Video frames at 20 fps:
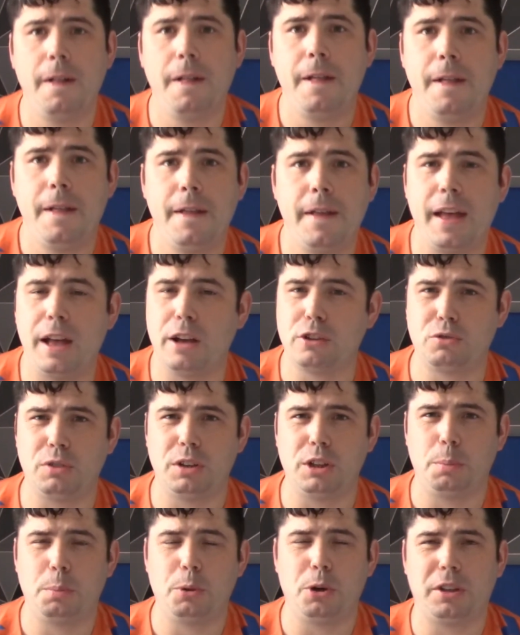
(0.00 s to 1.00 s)
It was
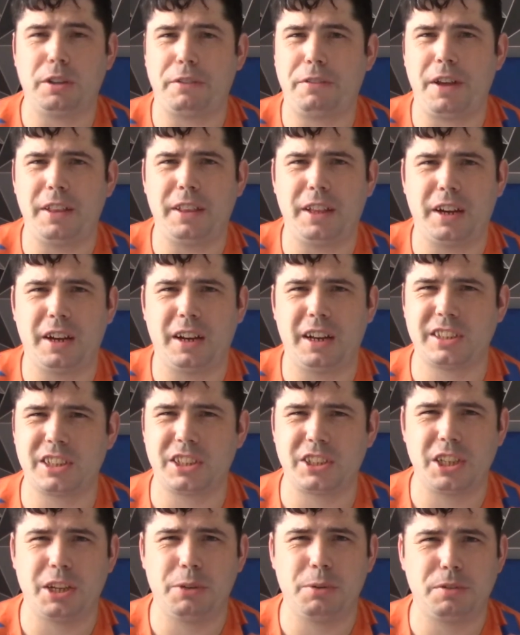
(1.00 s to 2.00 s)
really poor defending, and as I
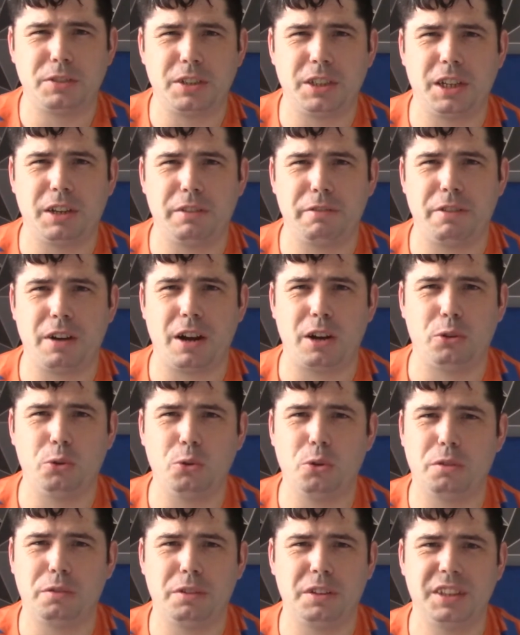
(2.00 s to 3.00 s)
say, we've seen it far too
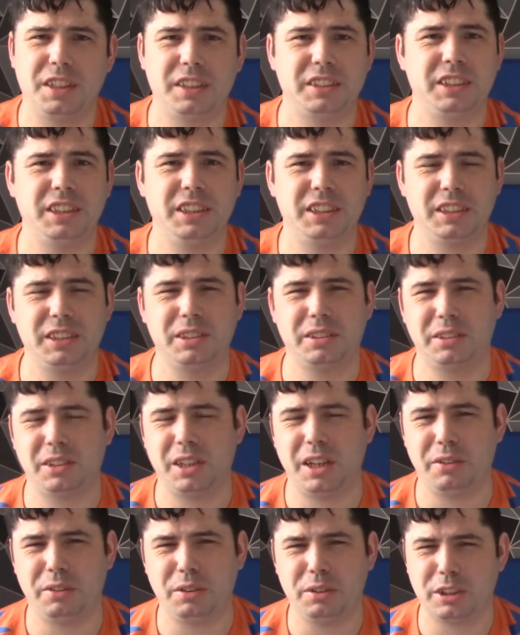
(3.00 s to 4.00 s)
often this season.
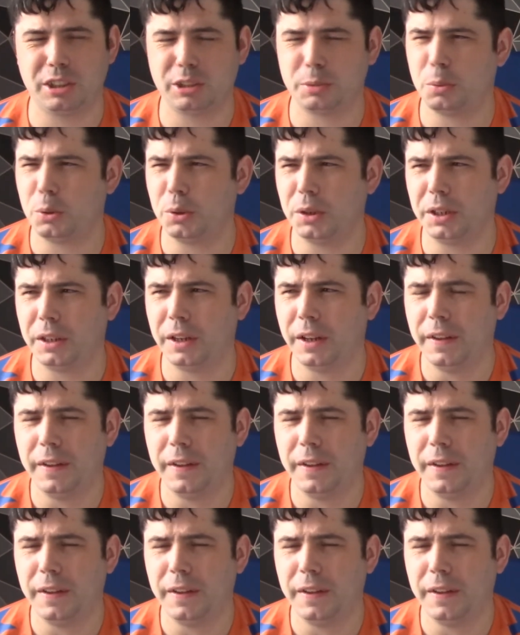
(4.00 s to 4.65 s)
Really disappointing.